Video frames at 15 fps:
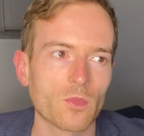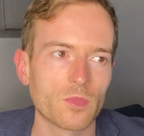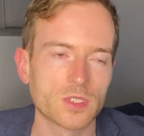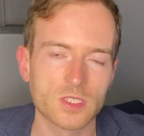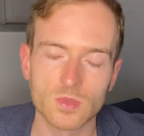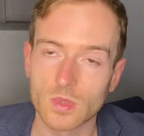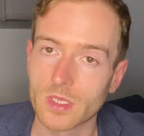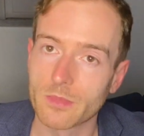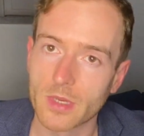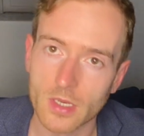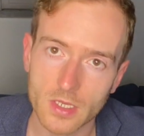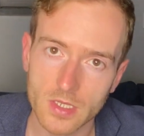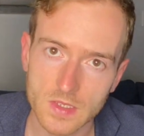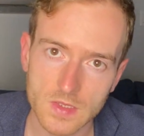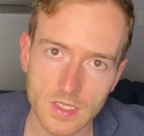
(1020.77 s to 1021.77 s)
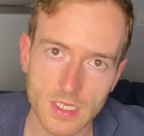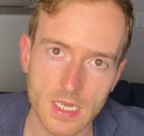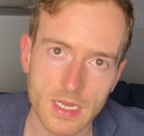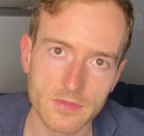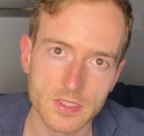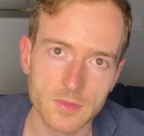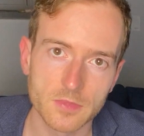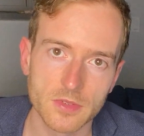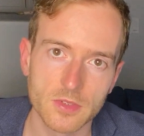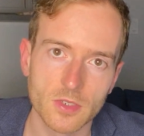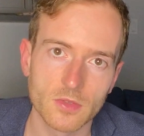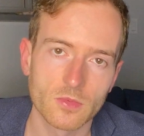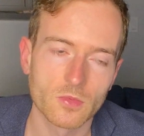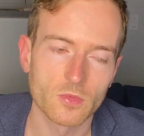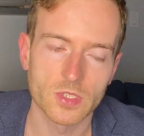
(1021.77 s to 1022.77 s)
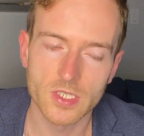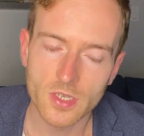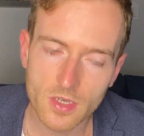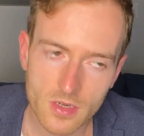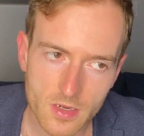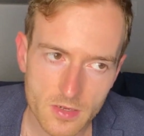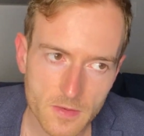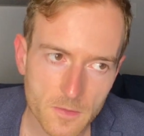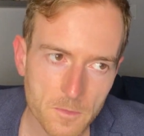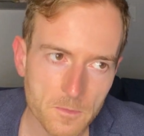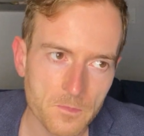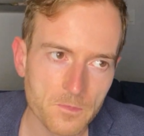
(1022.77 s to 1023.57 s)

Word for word: which is when America is going to have its Pluto return,